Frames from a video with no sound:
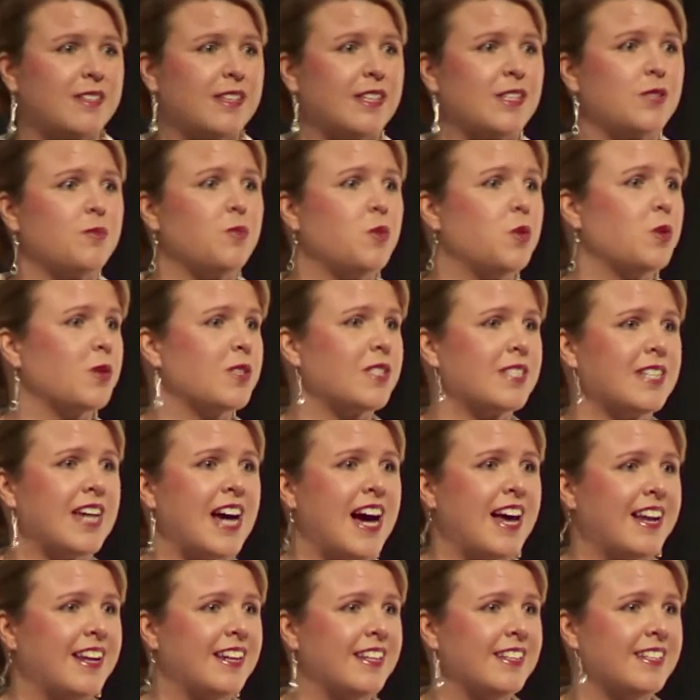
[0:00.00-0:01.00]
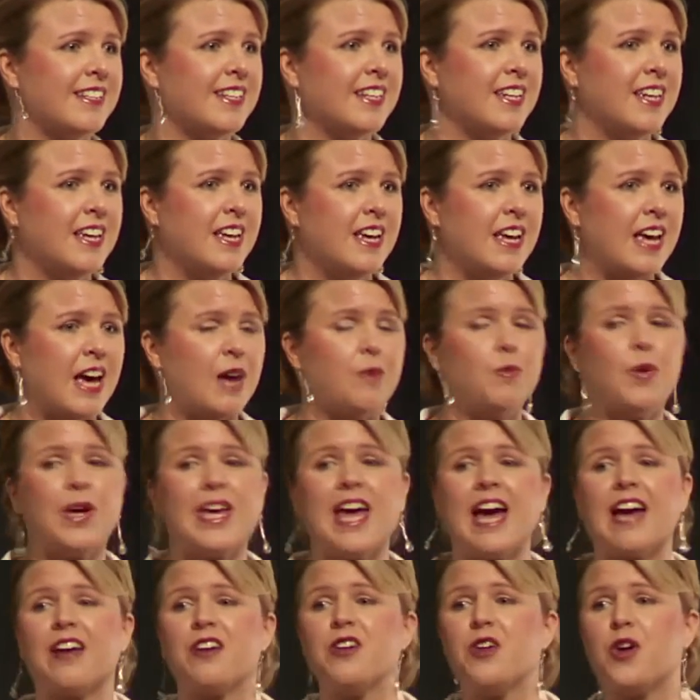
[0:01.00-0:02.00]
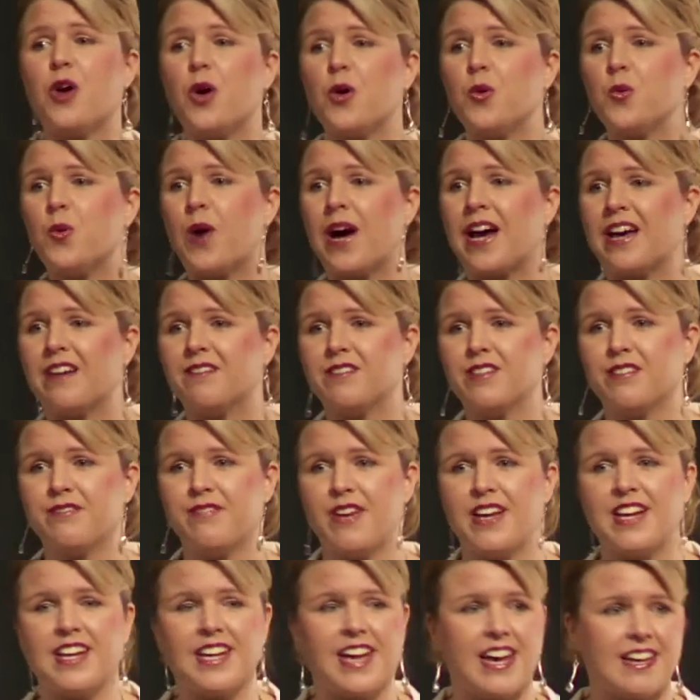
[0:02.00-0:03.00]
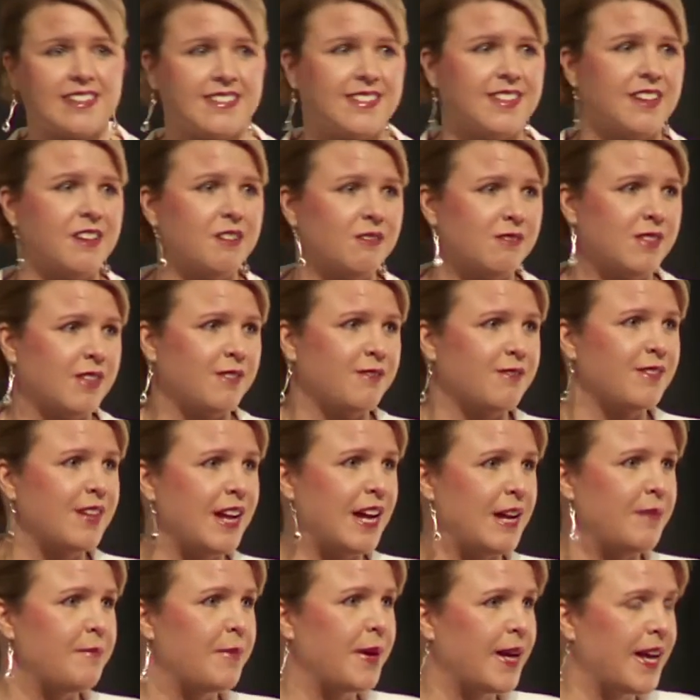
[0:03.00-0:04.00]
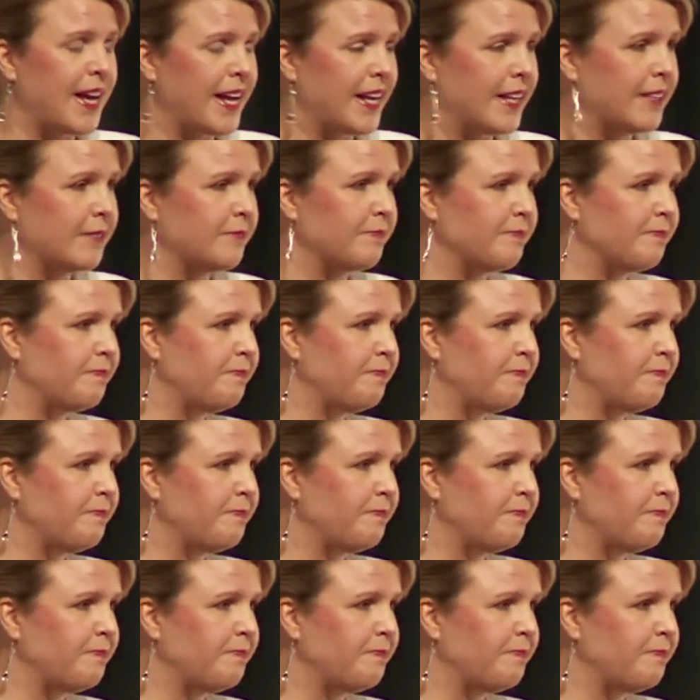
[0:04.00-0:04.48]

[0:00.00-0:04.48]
this war started, and we had no way of defending ourselves if need be.